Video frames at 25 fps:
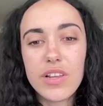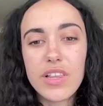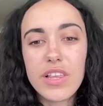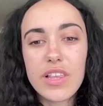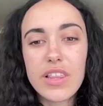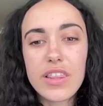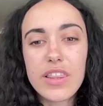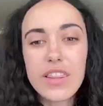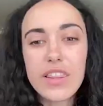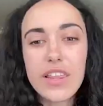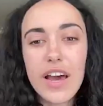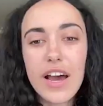I
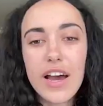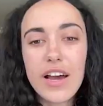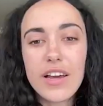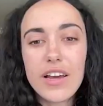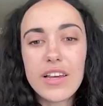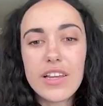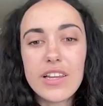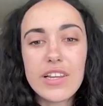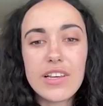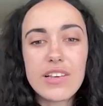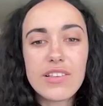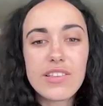think that
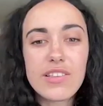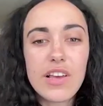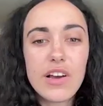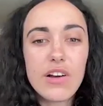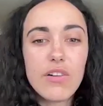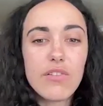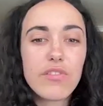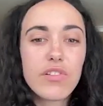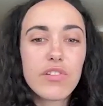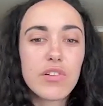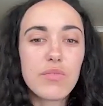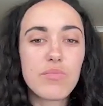in
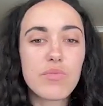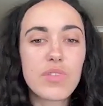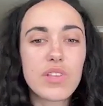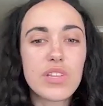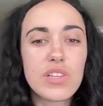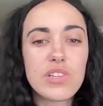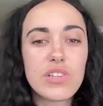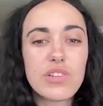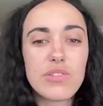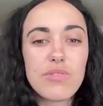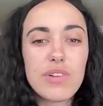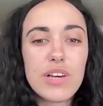itself comes
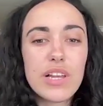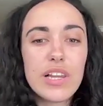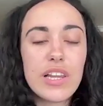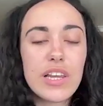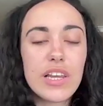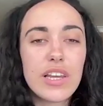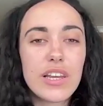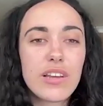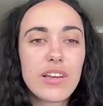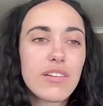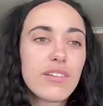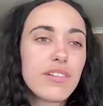into it,
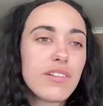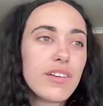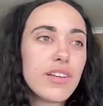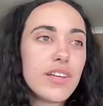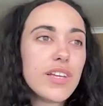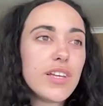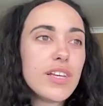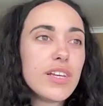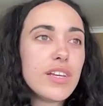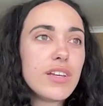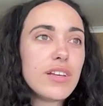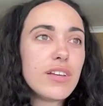like
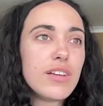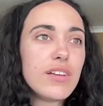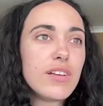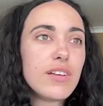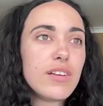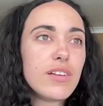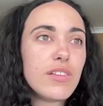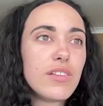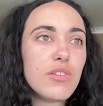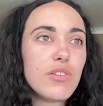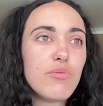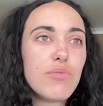
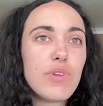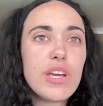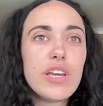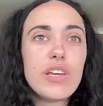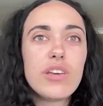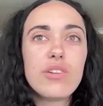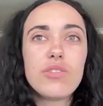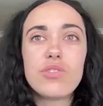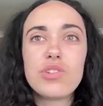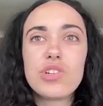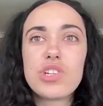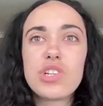the way
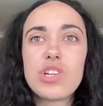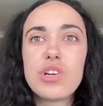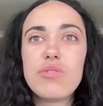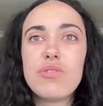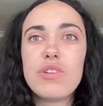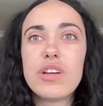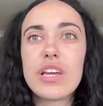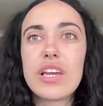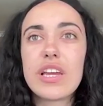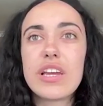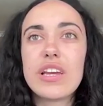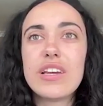you're
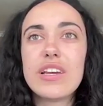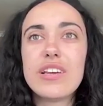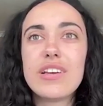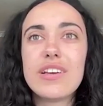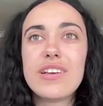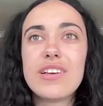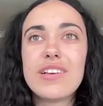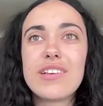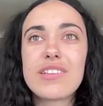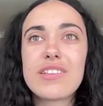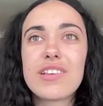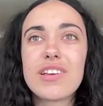showing it,
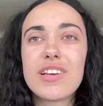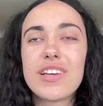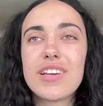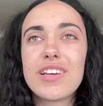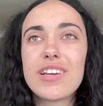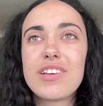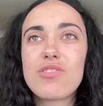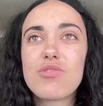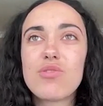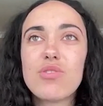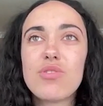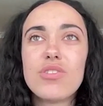it's like
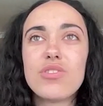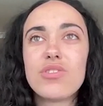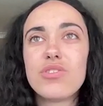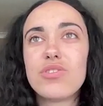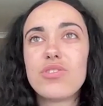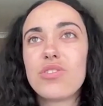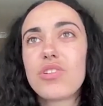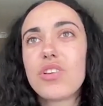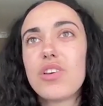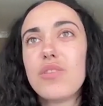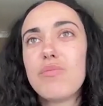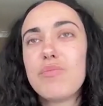it's not a
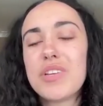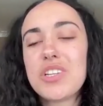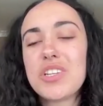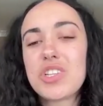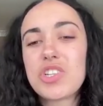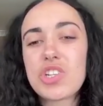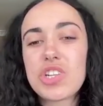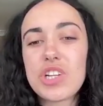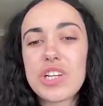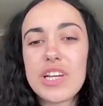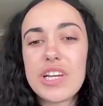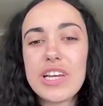
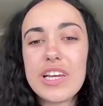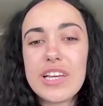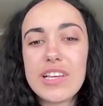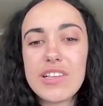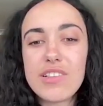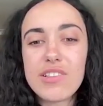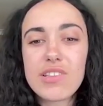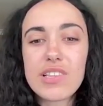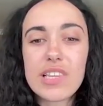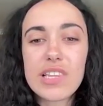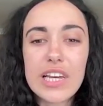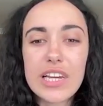documentary, it
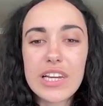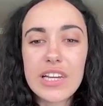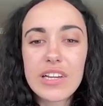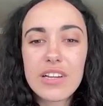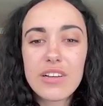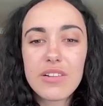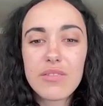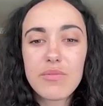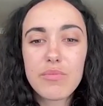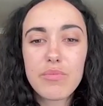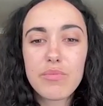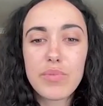is
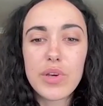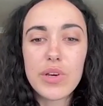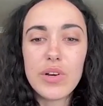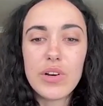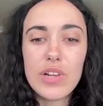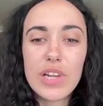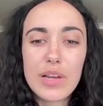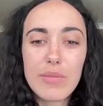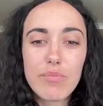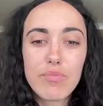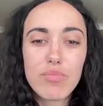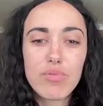like pure
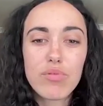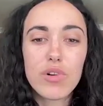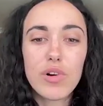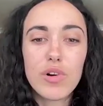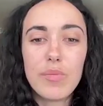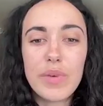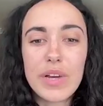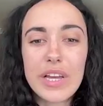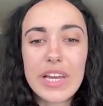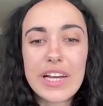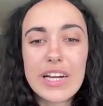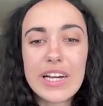like
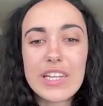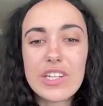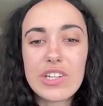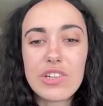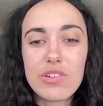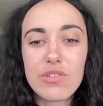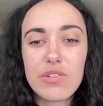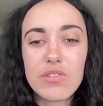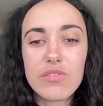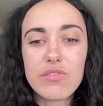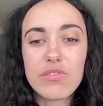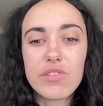
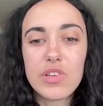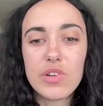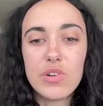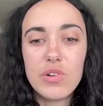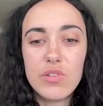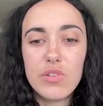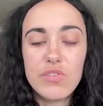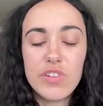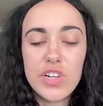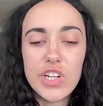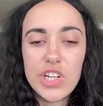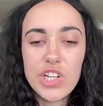propaganda of
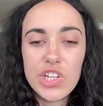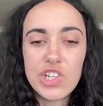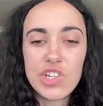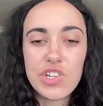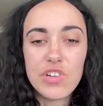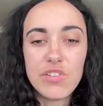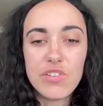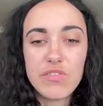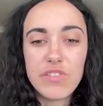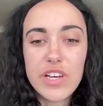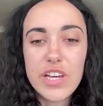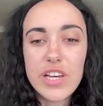your version
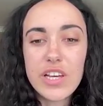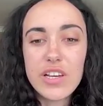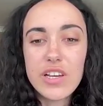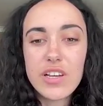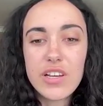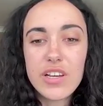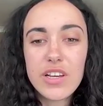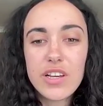of it.